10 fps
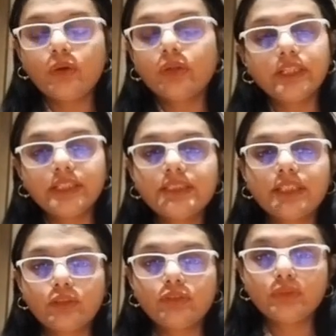or any
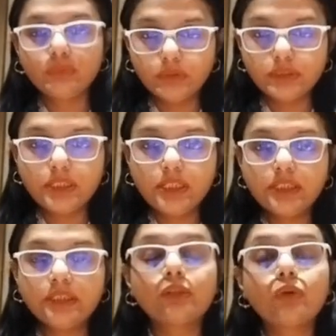set of rules.
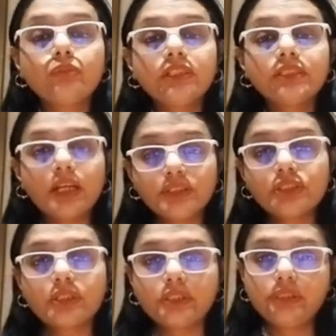They are always
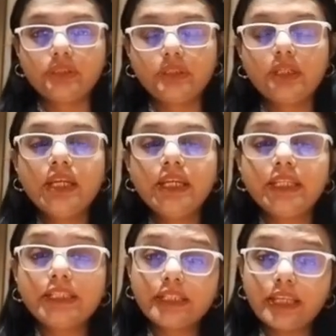unstructured.
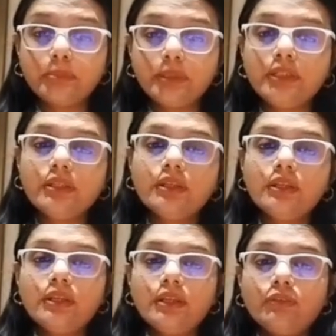It can be,
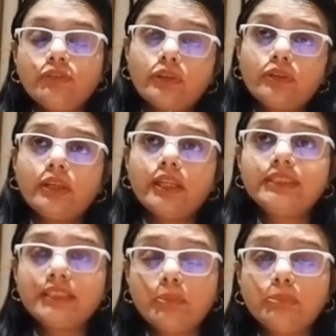for
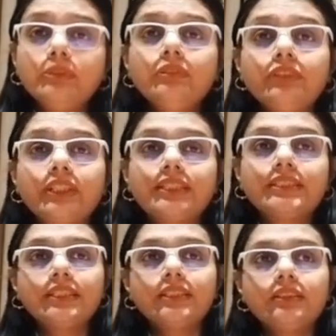example, we can
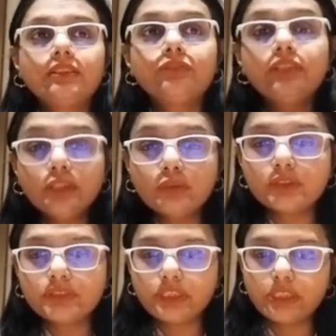say the
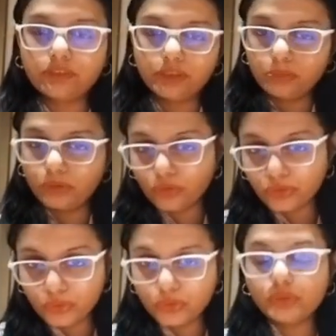videos which are available on
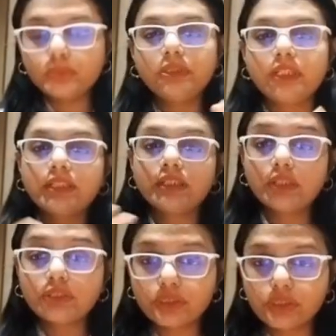YouTube, they are in
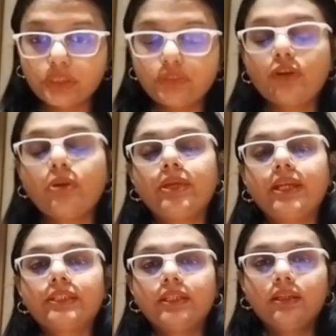unstructured
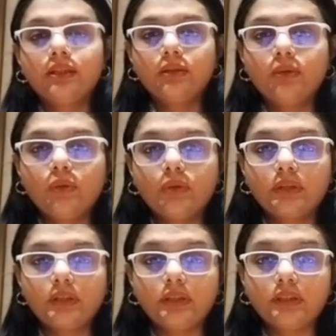format, or
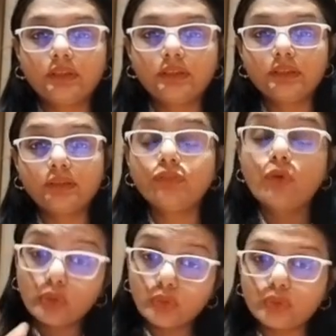the
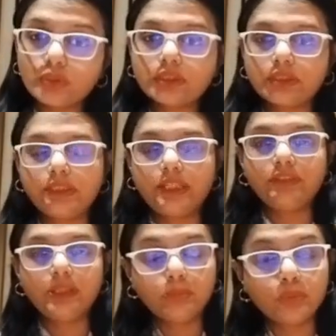photos that
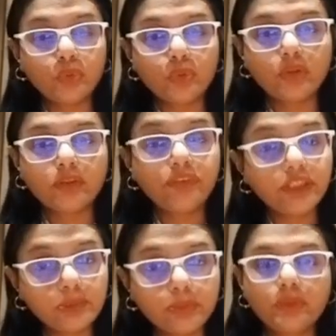we upload on the
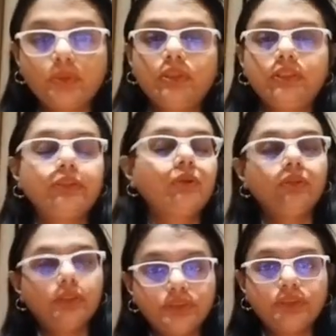Facebook, they are all
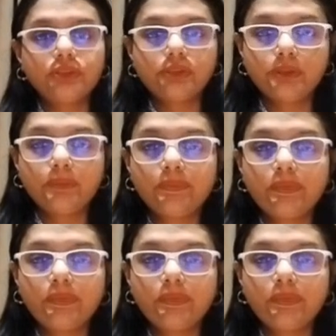unstructured.